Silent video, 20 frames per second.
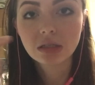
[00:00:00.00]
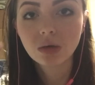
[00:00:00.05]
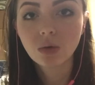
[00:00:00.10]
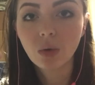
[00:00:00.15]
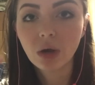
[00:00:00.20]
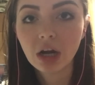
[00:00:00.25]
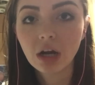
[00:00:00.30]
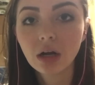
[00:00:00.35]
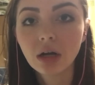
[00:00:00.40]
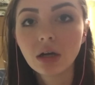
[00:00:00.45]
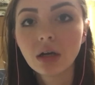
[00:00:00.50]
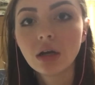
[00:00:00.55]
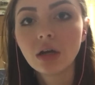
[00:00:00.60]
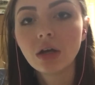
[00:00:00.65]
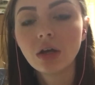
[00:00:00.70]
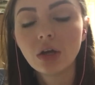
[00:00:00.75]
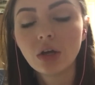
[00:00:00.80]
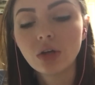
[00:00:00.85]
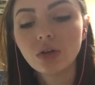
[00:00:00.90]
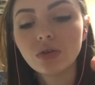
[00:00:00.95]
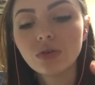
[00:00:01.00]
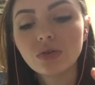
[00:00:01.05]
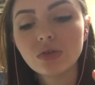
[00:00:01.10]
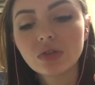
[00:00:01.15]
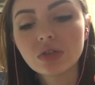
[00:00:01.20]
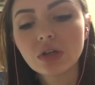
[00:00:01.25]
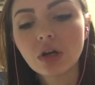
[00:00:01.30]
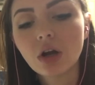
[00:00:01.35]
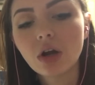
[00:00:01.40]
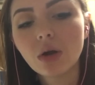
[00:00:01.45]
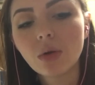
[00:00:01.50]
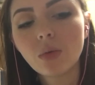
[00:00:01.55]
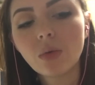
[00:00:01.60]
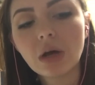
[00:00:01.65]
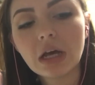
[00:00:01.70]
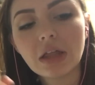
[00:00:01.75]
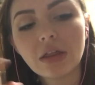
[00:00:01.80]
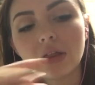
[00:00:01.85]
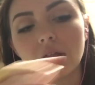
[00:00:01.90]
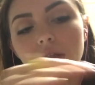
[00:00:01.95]
squared, you start
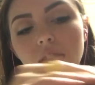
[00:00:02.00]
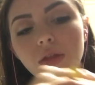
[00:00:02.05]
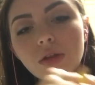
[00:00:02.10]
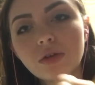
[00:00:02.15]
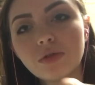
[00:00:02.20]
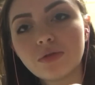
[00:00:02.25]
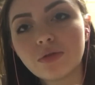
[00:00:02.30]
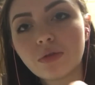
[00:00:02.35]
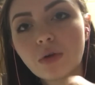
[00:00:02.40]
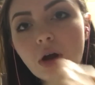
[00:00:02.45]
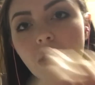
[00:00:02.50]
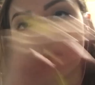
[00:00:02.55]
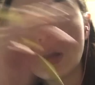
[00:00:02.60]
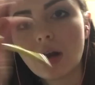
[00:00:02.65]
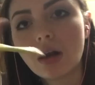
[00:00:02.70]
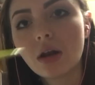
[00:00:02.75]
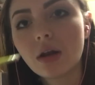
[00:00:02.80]
with the front,